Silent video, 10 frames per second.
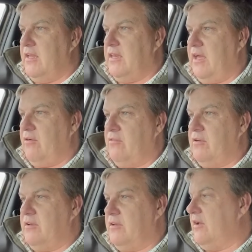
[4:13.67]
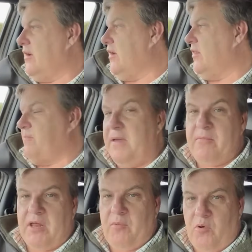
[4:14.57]
Now, the
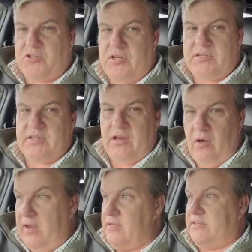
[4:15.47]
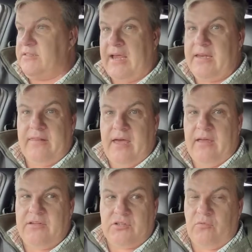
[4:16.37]
people that are watching this saying, oh, it's exactly that,
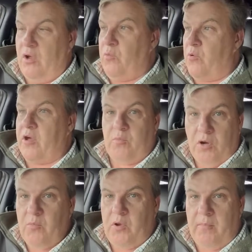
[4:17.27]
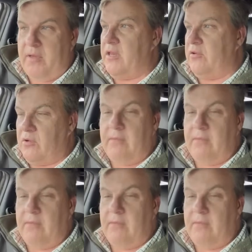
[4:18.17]
it's, we all go to work, we earn money.